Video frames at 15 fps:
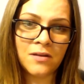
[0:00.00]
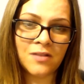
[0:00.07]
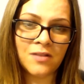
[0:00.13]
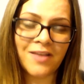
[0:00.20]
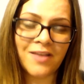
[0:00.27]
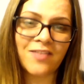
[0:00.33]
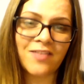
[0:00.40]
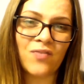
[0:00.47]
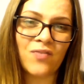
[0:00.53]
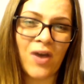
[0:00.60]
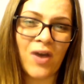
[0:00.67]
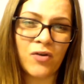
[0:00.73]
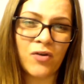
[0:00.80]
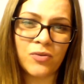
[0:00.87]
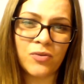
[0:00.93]
less
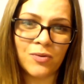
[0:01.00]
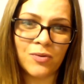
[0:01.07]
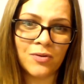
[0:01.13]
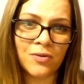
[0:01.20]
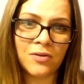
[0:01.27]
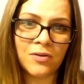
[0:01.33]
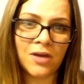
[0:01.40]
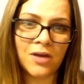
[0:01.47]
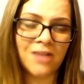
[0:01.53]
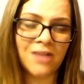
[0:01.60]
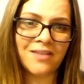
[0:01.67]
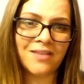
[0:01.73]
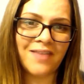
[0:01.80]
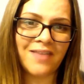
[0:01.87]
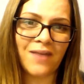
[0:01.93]
valuable
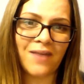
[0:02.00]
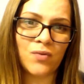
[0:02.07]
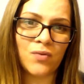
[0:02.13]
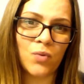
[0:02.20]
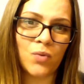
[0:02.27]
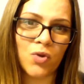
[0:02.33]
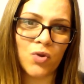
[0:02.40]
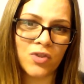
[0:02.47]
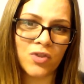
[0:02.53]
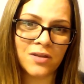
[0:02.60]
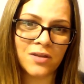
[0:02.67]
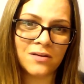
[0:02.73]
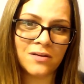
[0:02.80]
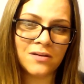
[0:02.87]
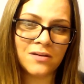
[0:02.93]
unless they have an abortion.